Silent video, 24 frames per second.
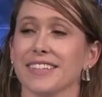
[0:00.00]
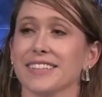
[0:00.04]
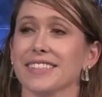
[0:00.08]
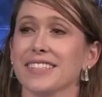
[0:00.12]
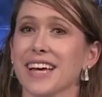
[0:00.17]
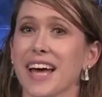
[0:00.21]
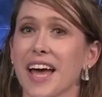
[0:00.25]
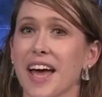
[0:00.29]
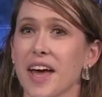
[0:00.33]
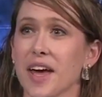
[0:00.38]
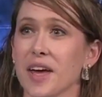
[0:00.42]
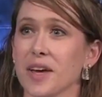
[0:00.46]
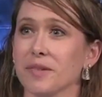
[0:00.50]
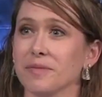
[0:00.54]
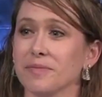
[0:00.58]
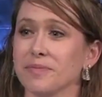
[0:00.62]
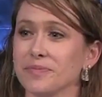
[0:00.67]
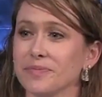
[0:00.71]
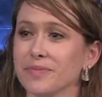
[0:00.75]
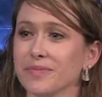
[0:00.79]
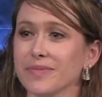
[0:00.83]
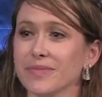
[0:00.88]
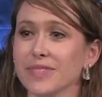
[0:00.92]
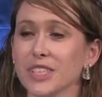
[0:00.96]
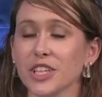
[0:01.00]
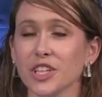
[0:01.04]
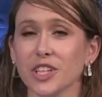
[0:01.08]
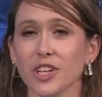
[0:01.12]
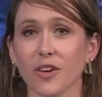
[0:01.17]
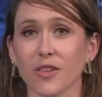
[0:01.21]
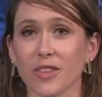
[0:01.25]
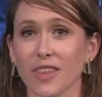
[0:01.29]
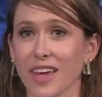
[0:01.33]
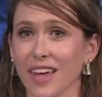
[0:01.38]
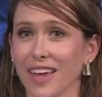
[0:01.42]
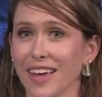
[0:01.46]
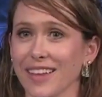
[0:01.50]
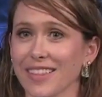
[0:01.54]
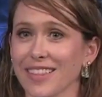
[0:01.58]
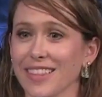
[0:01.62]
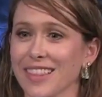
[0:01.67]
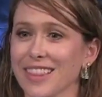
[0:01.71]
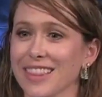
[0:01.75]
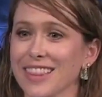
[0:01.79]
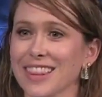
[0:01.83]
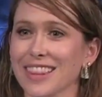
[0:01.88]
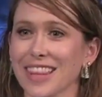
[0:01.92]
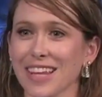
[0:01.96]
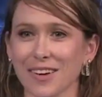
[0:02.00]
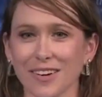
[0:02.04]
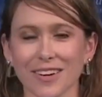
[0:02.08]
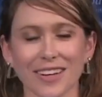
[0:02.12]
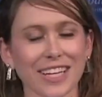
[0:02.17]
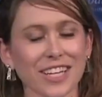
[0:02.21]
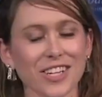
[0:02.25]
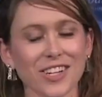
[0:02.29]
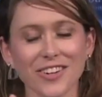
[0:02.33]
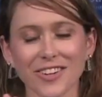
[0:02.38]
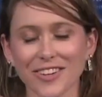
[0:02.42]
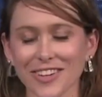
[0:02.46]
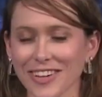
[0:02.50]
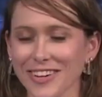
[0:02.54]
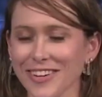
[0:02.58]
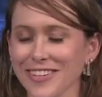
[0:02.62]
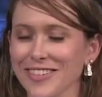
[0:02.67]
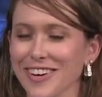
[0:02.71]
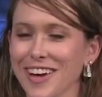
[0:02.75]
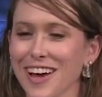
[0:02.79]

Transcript: to raise social awareness and to